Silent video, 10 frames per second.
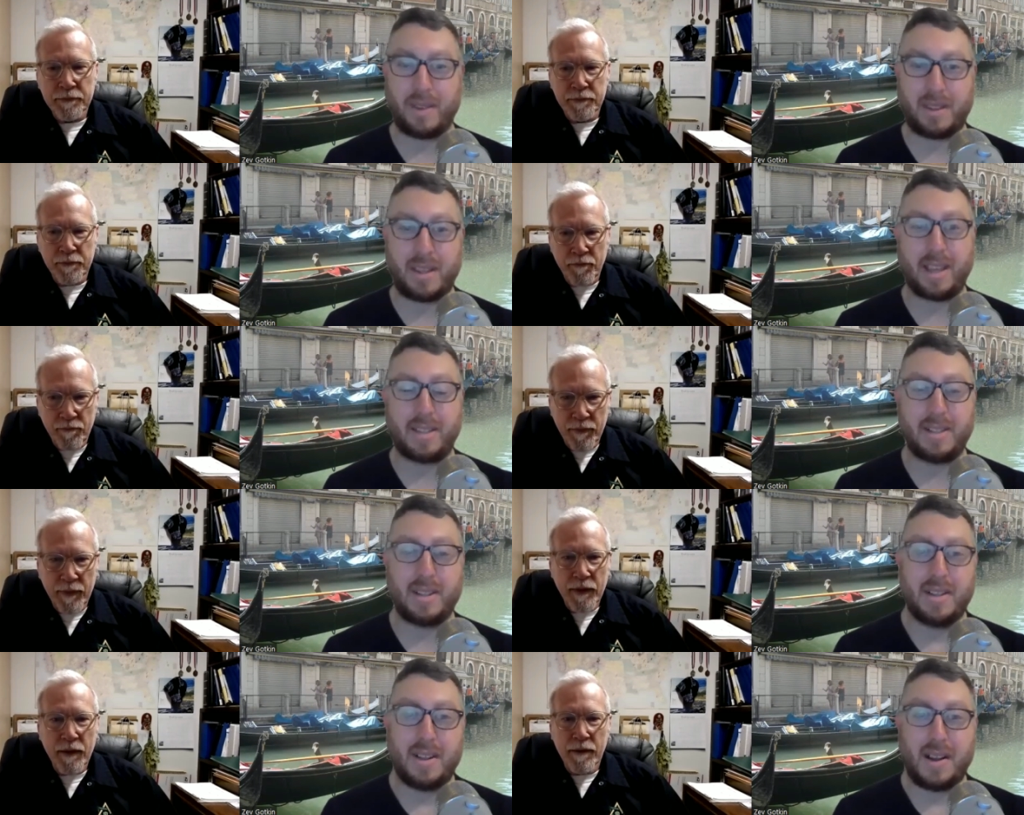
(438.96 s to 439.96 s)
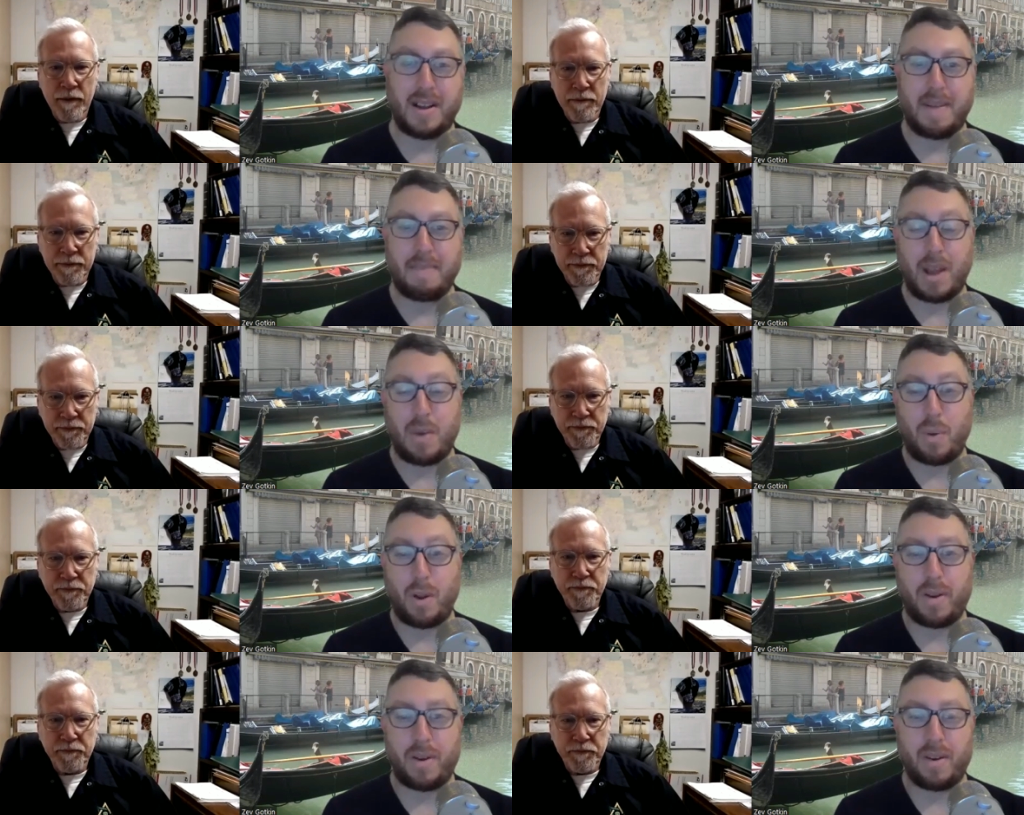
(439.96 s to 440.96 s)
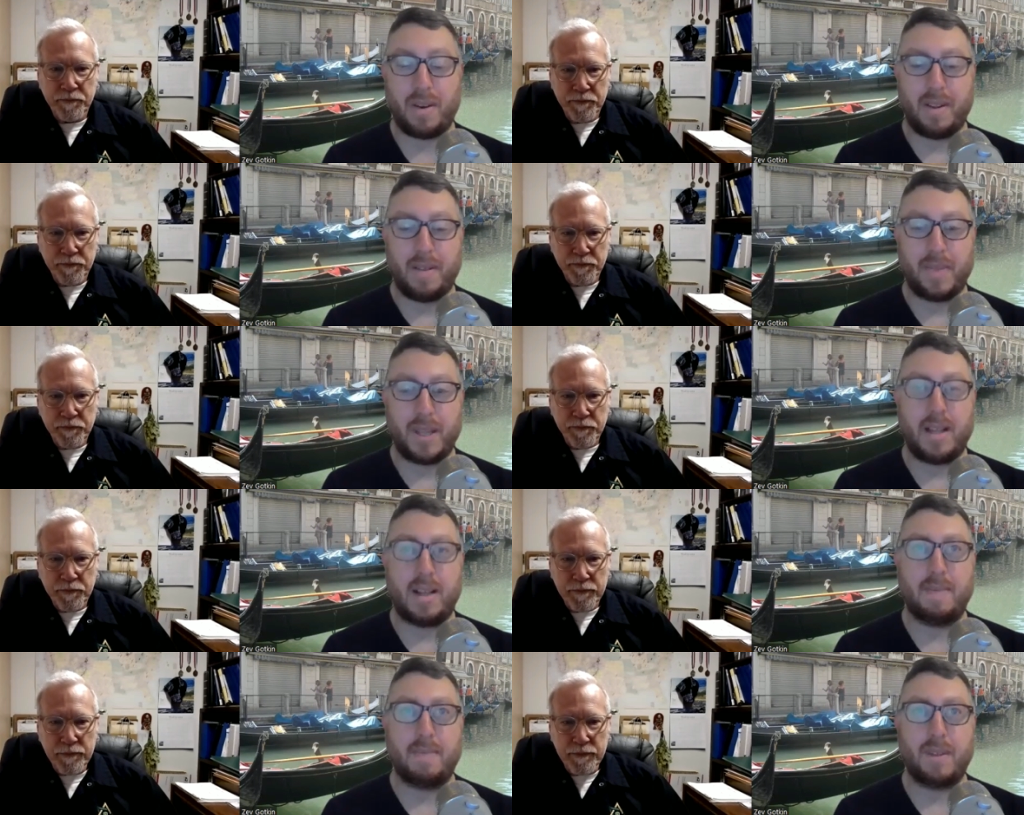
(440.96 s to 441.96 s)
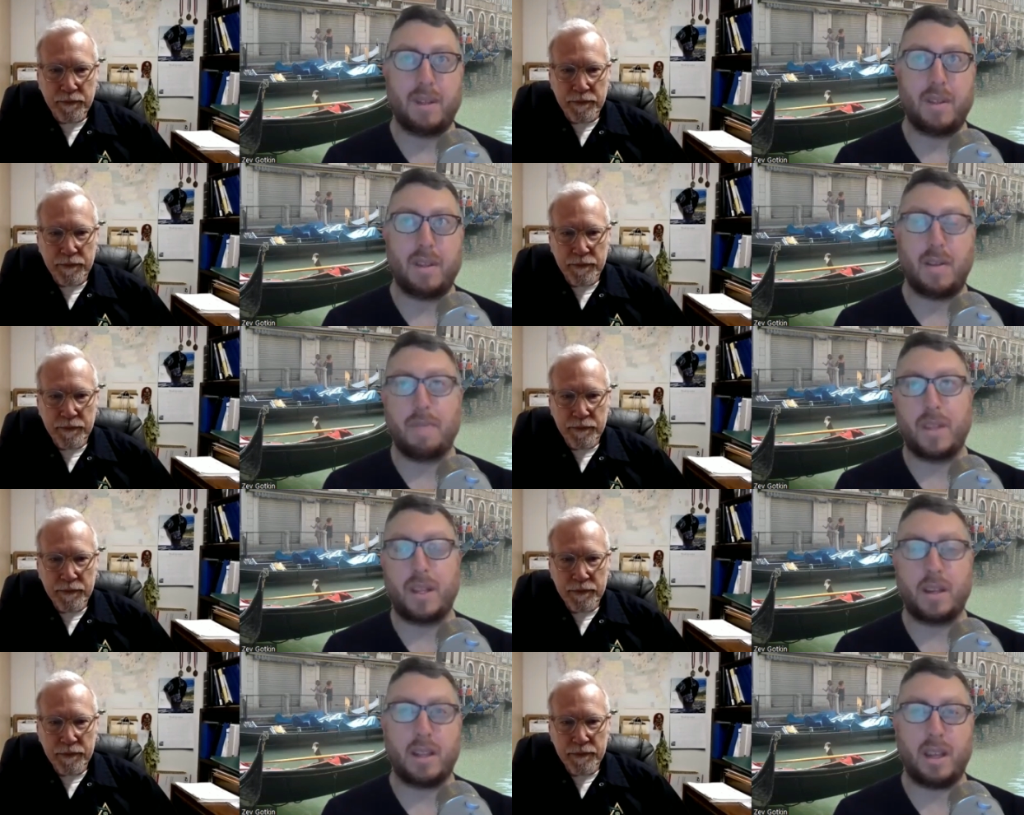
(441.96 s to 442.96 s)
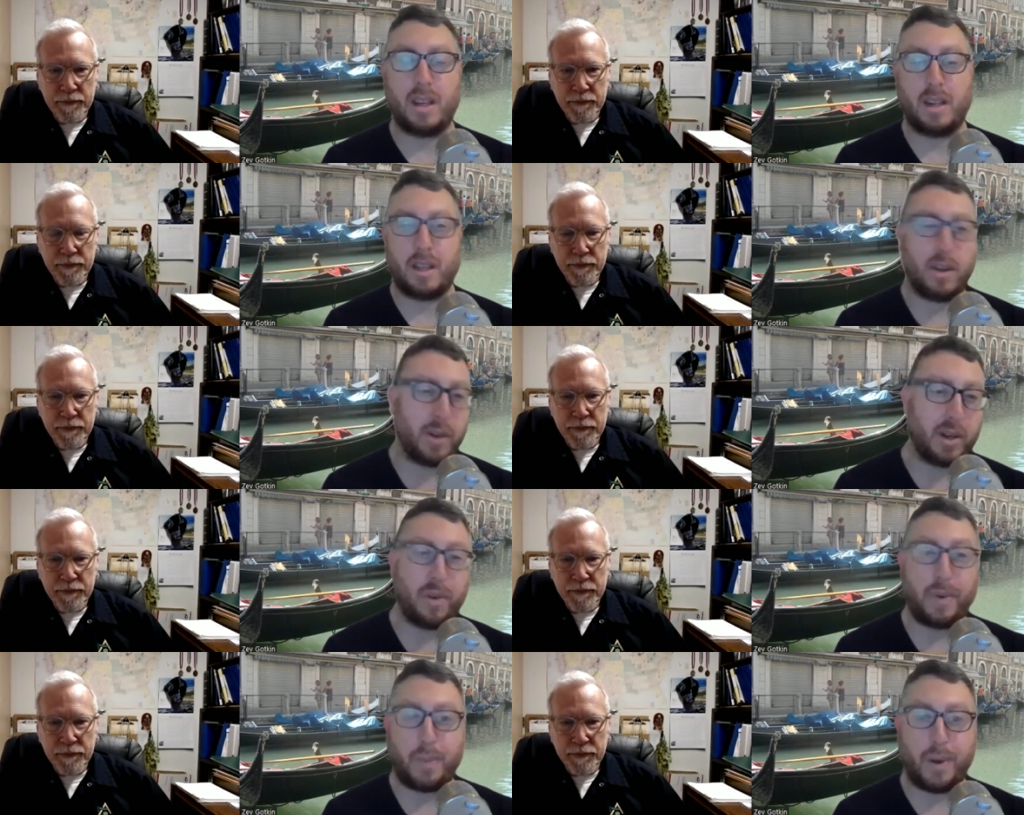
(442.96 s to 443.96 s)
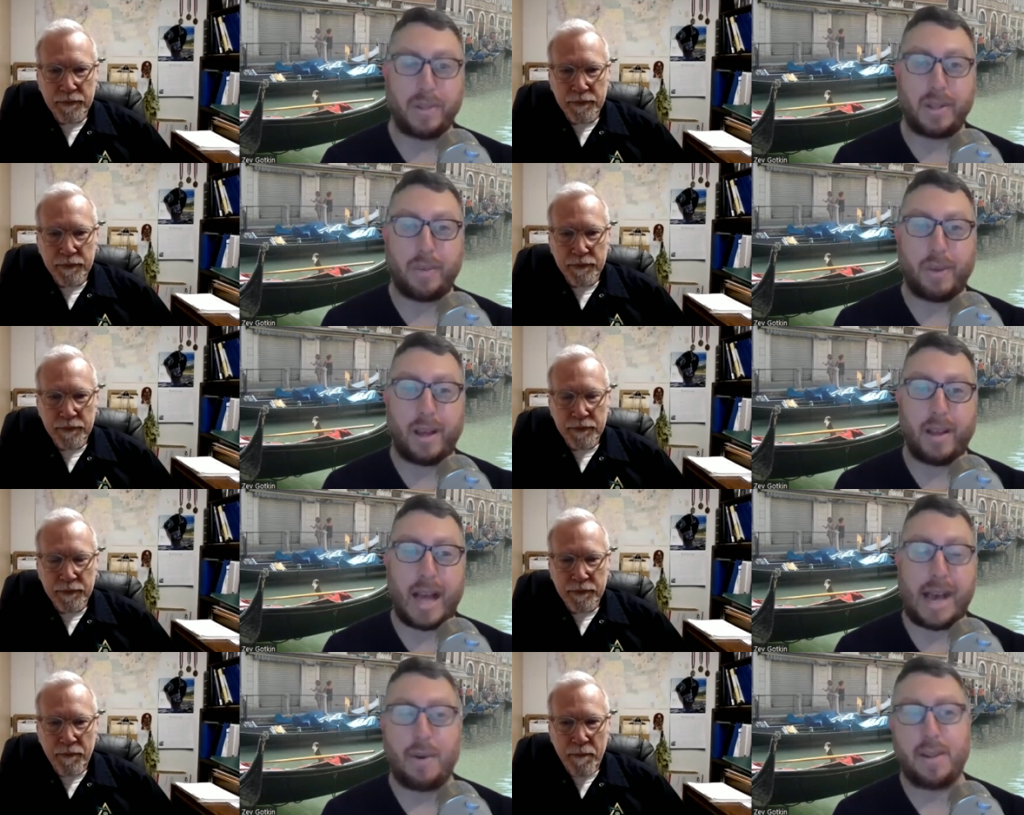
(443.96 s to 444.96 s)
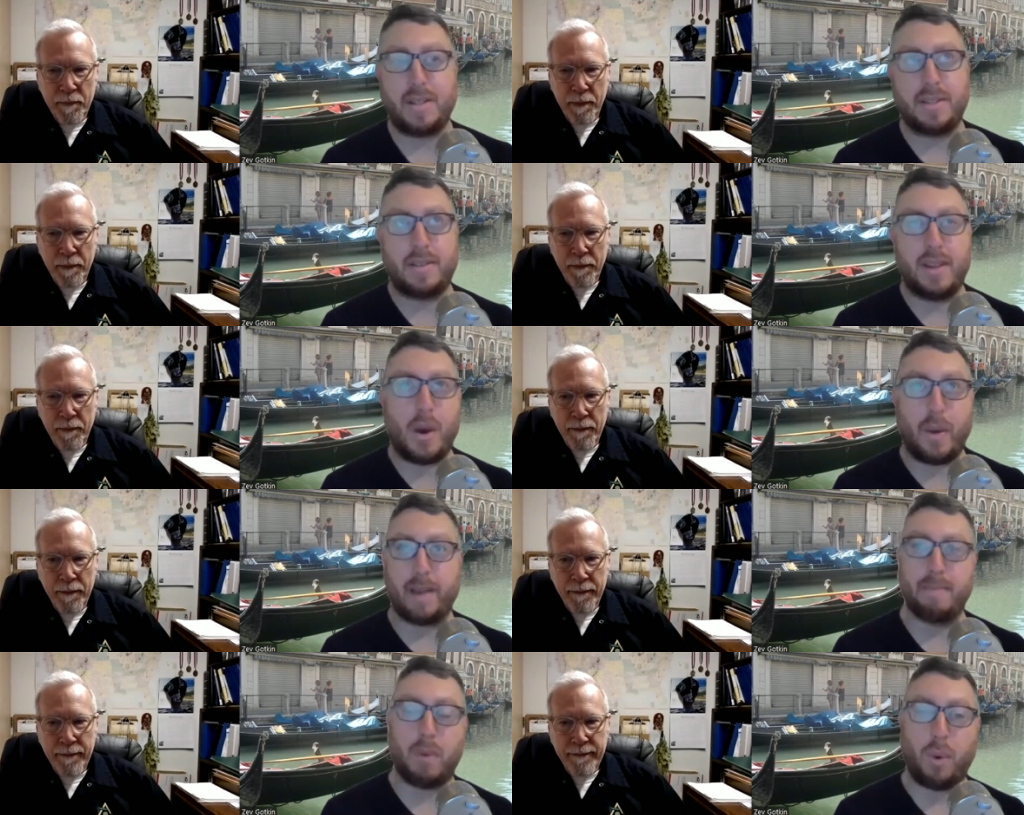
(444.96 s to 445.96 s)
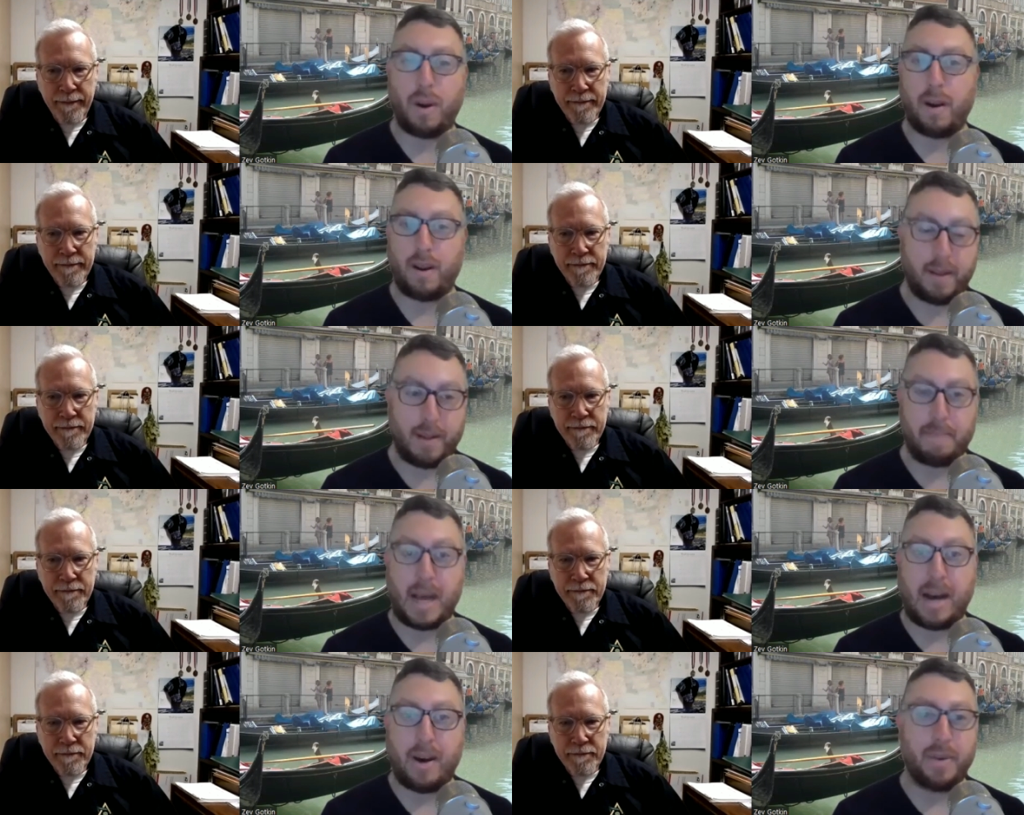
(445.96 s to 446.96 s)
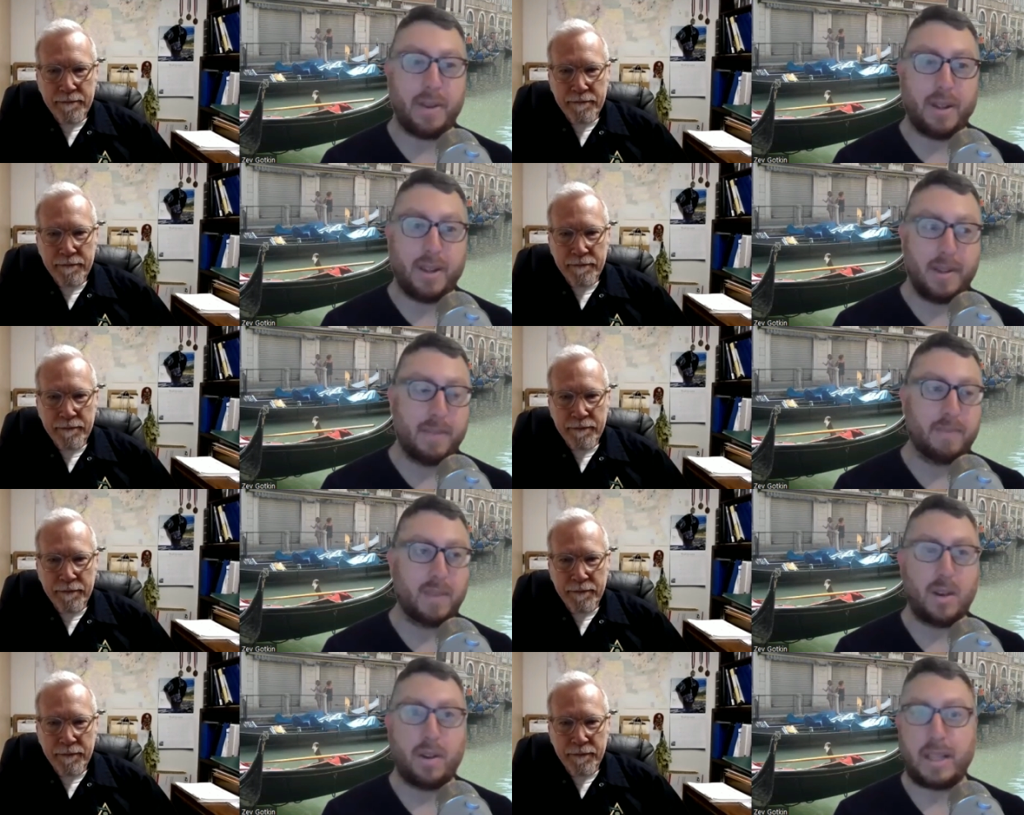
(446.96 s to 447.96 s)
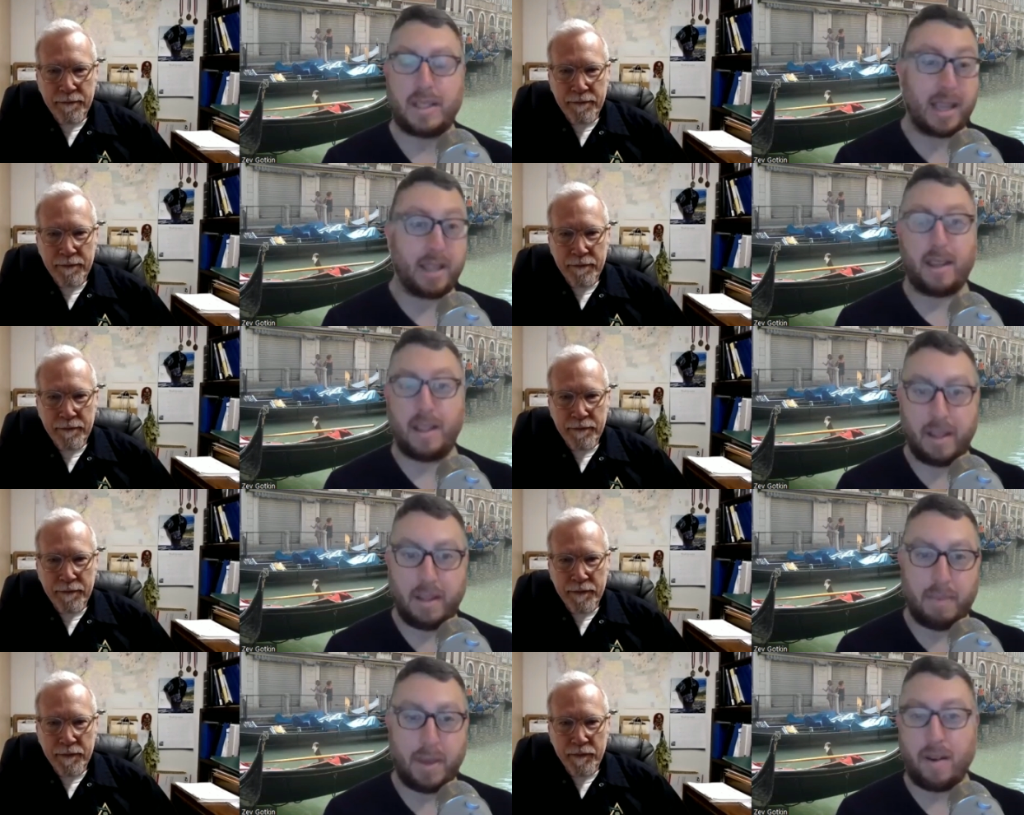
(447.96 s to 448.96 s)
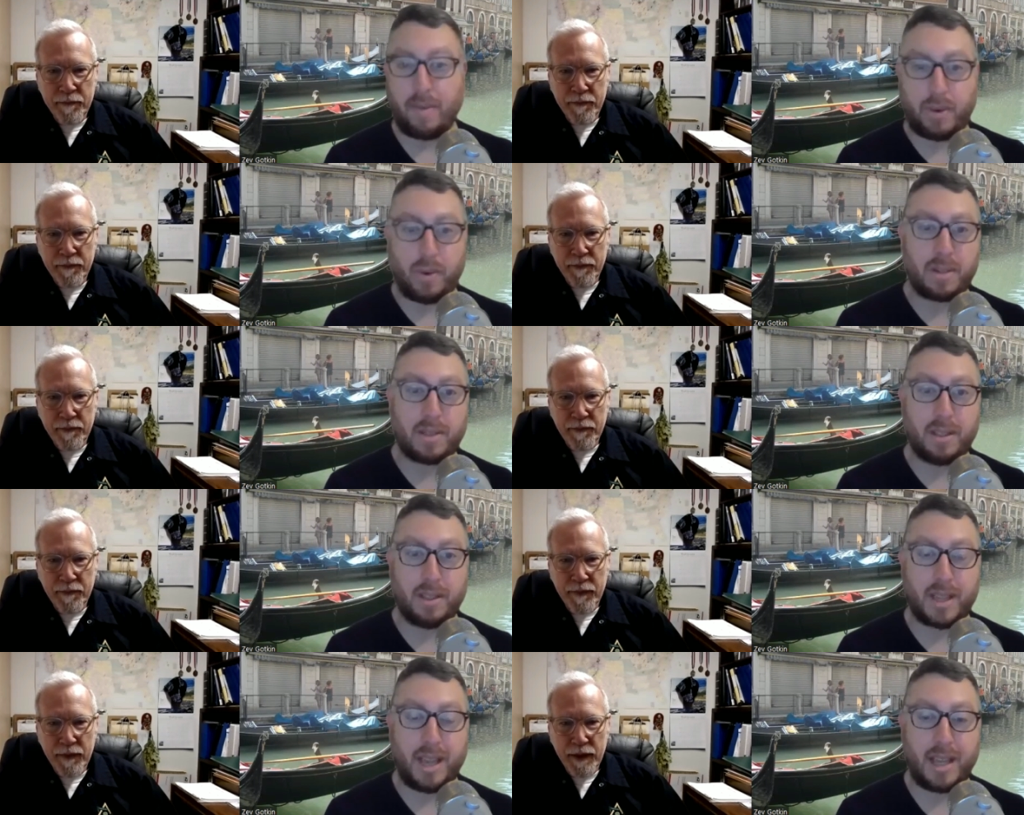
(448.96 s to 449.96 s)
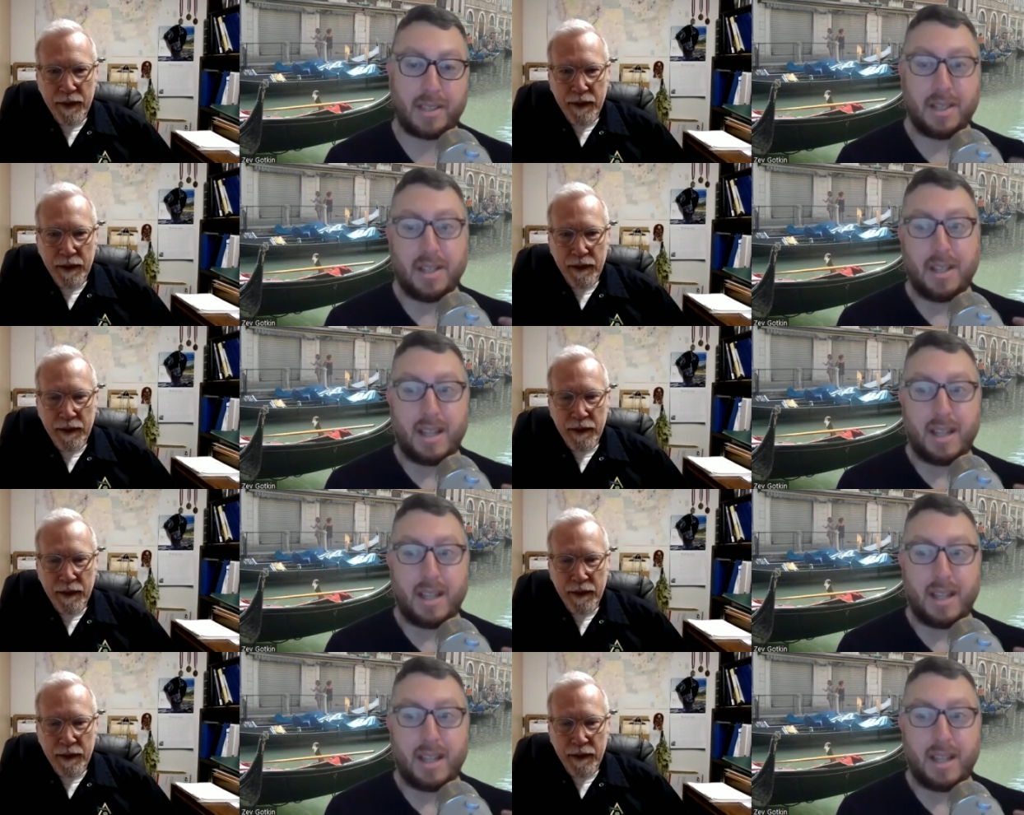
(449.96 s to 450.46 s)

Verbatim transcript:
Speaker 1: different things. Um, I wonder, um, in, in, you know, in your own words, how does knowing more about, you know, let's say beer, of course, in this case,